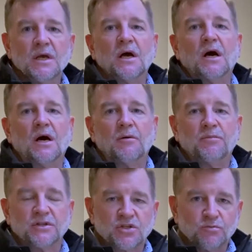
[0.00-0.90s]

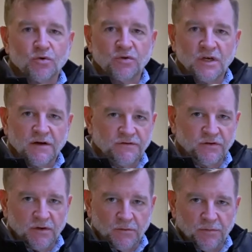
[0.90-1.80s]
but smooth enough
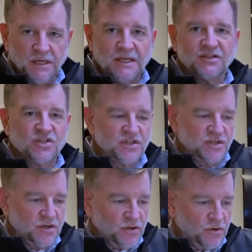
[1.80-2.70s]
to be
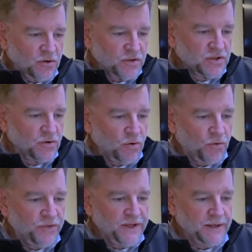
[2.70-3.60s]
consistent across the whole
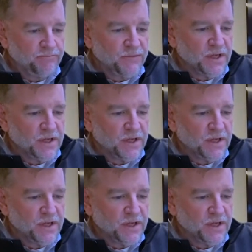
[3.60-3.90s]
thing.